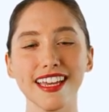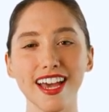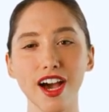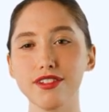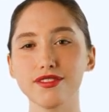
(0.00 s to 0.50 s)

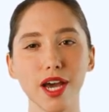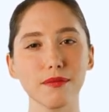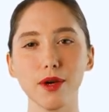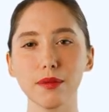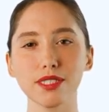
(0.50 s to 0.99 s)
Overcome
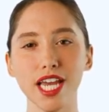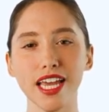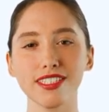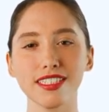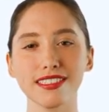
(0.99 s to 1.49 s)
common
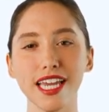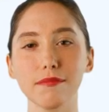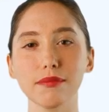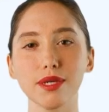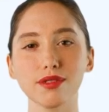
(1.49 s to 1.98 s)
challenges
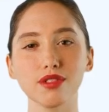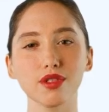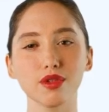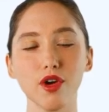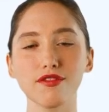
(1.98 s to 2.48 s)
and build a
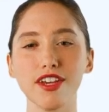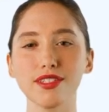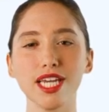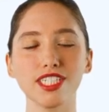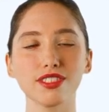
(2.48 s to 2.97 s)
strong
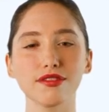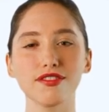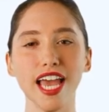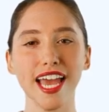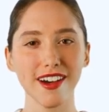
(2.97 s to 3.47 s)
foundation
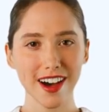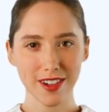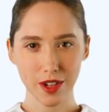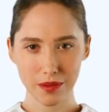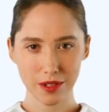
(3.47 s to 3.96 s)
for AI
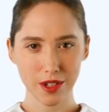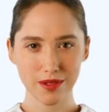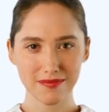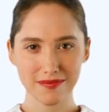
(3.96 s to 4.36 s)
adoption.